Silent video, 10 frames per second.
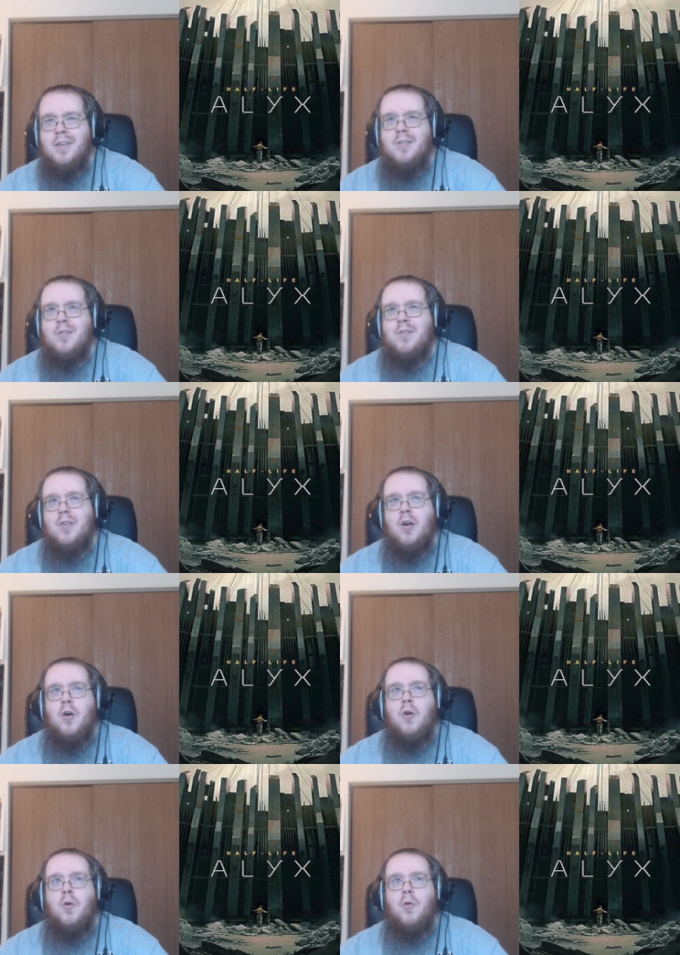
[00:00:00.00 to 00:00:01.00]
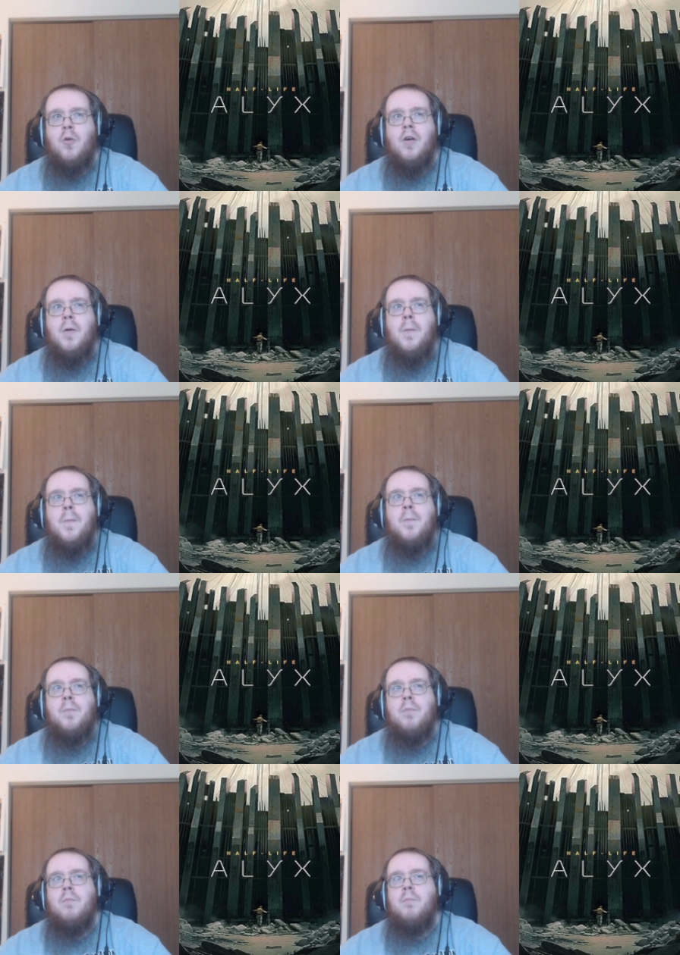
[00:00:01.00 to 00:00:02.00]
So
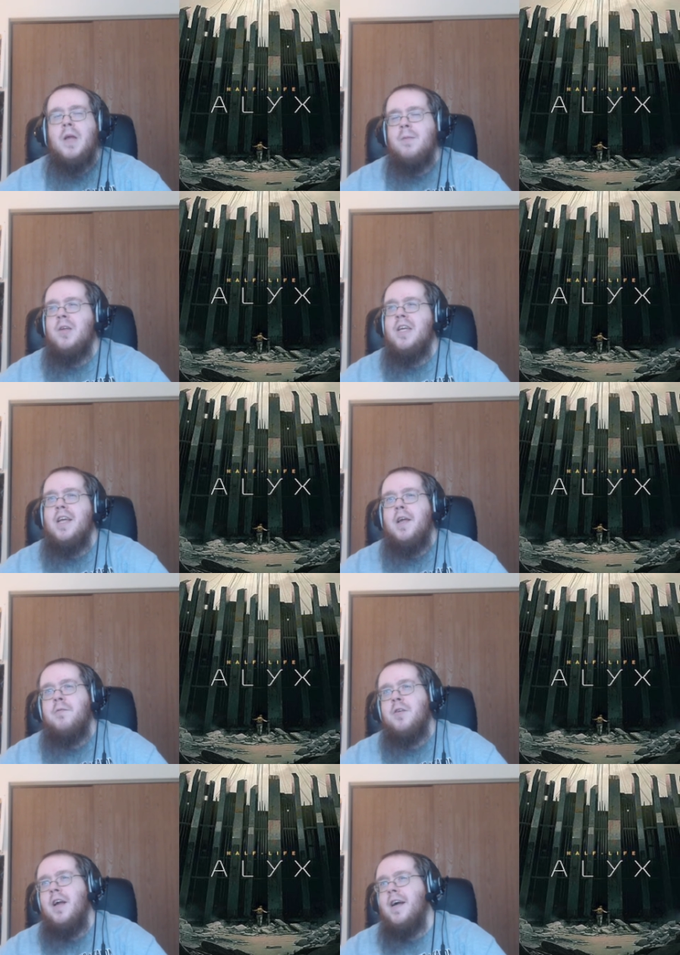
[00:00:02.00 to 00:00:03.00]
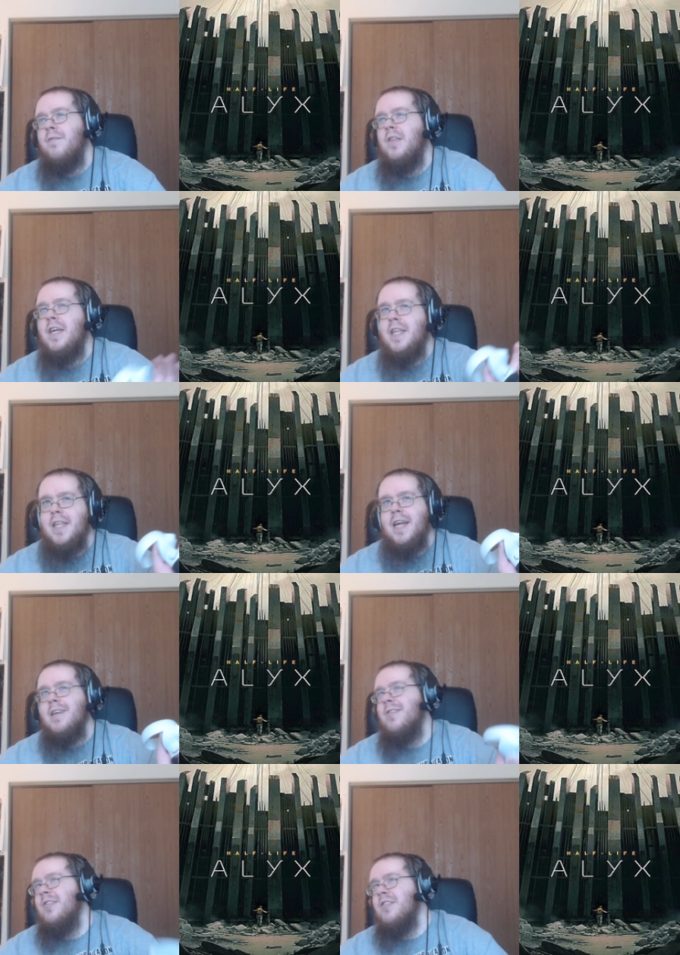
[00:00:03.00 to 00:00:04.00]
maybe if you have the
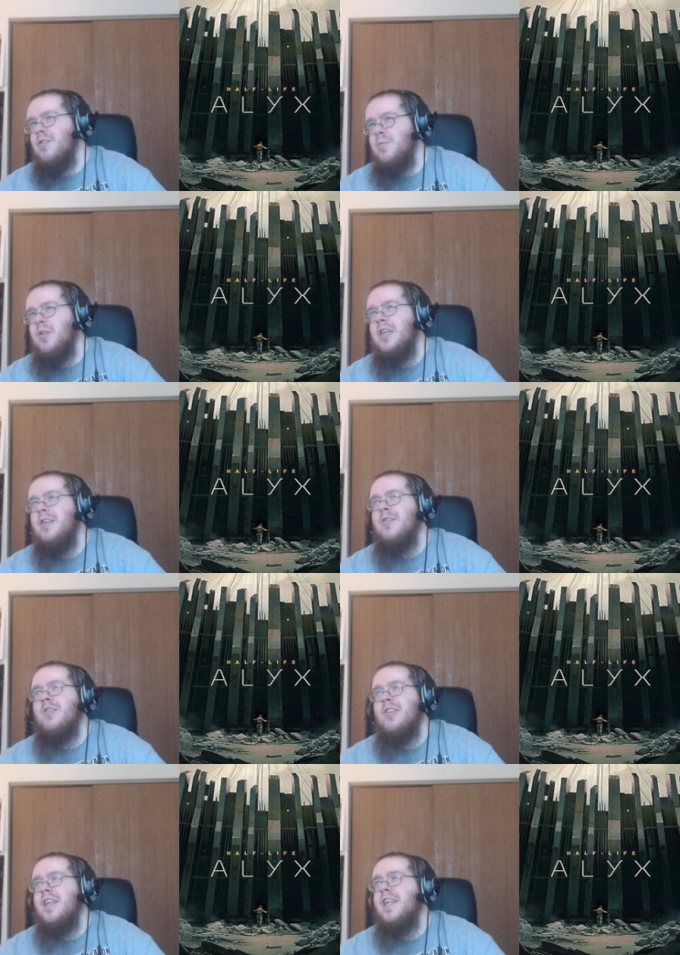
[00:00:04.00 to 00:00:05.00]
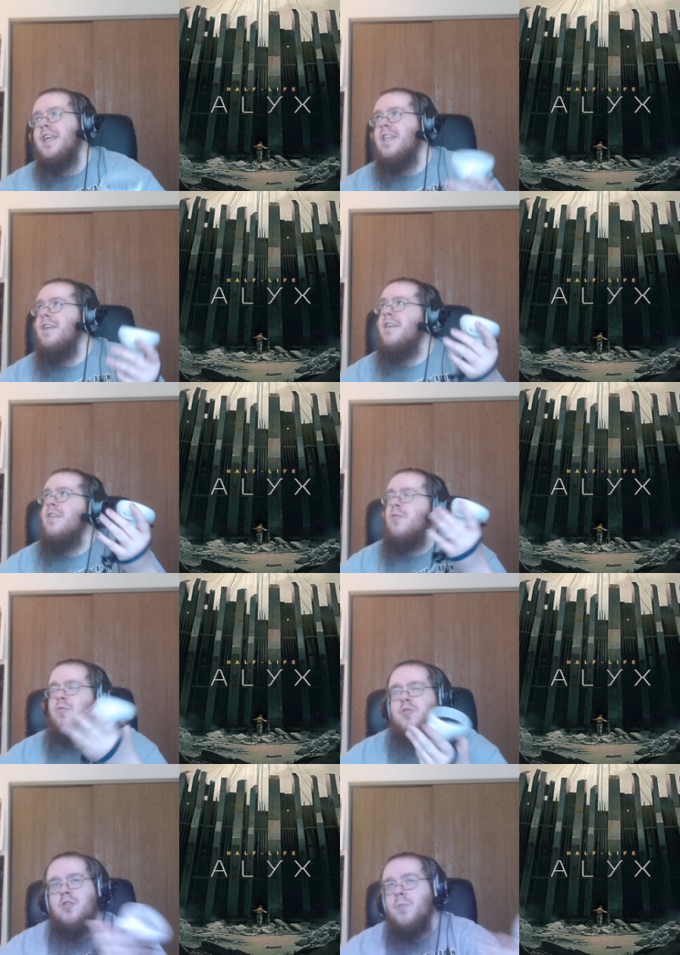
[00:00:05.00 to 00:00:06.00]
index and you're playing seated, or
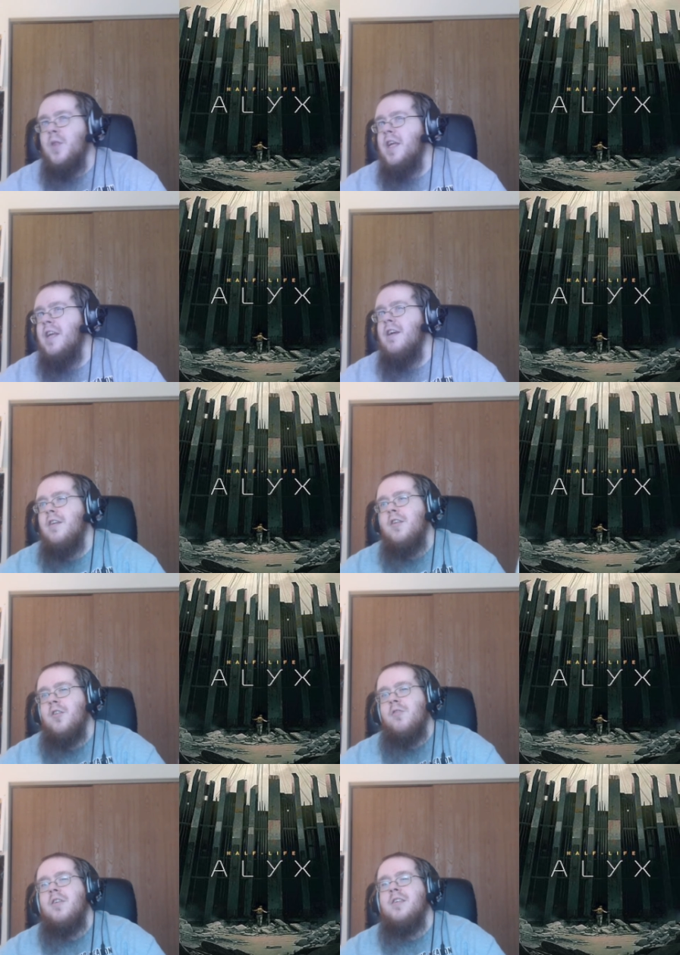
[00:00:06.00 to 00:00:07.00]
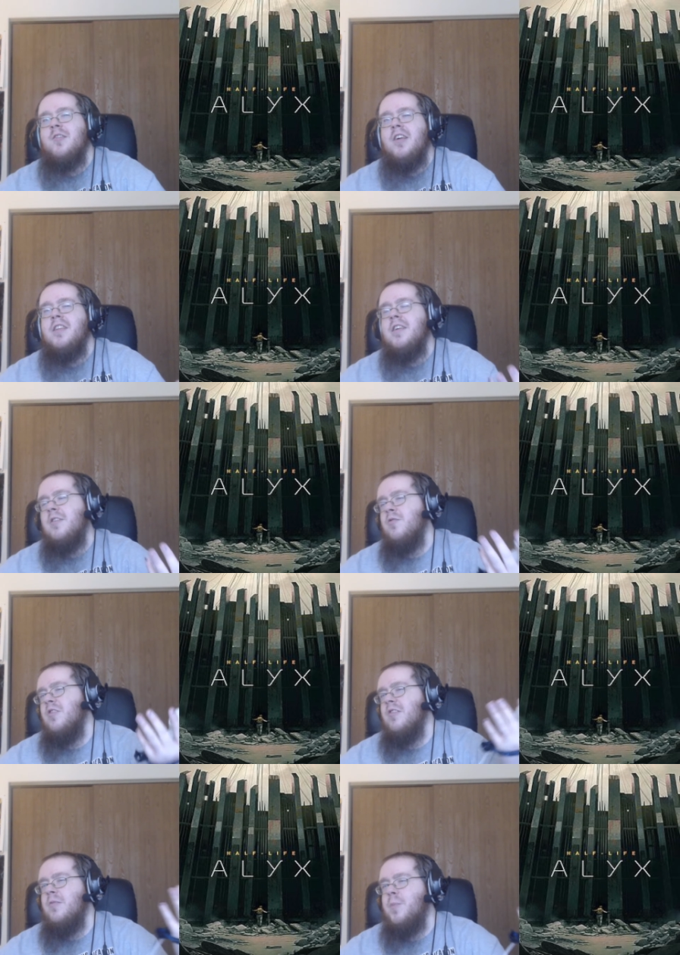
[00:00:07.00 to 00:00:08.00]
something, another headset that
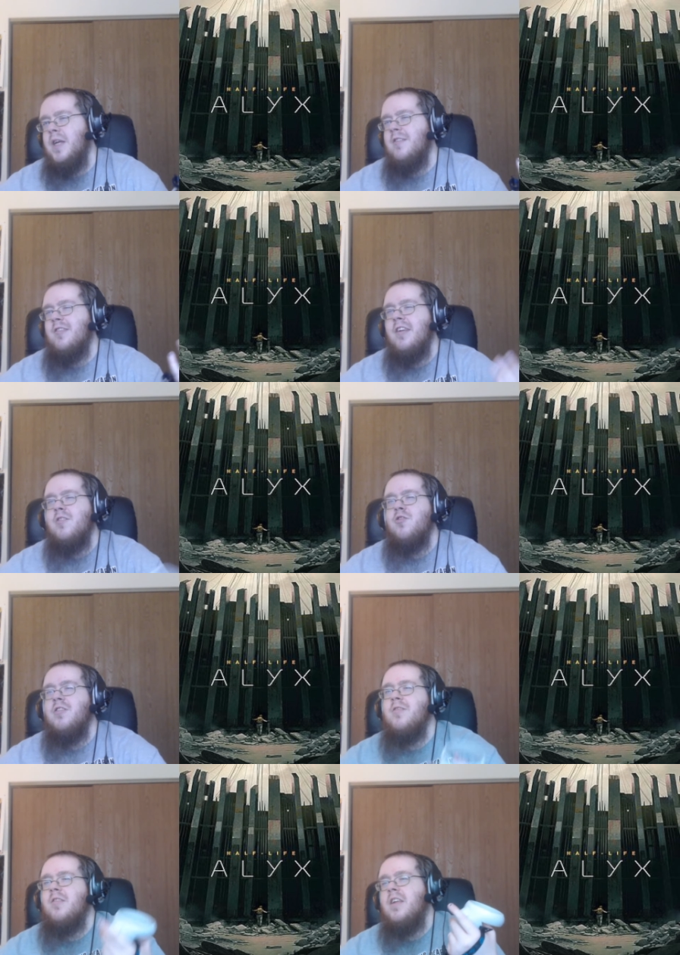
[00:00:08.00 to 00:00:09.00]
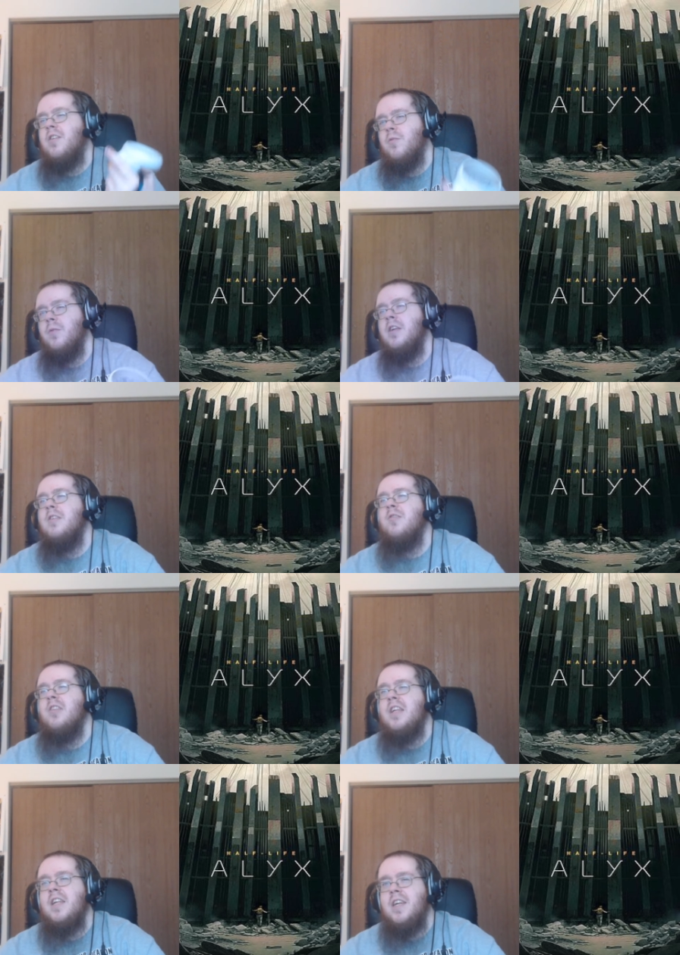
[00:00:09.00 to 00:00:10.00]
uses the base stations and you're playing
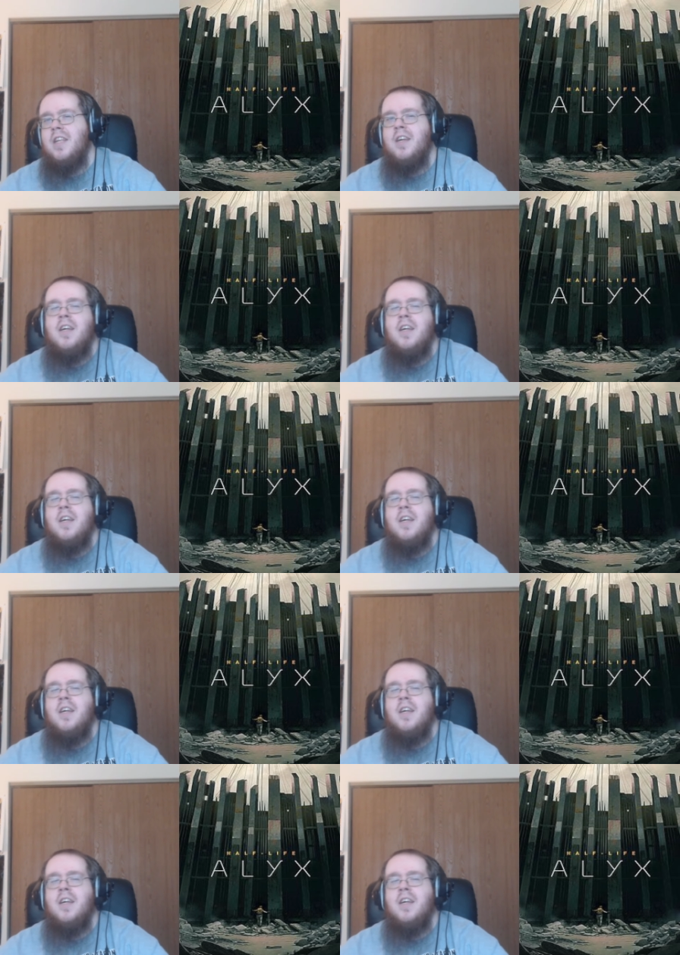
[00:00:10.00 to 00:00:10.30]
seated,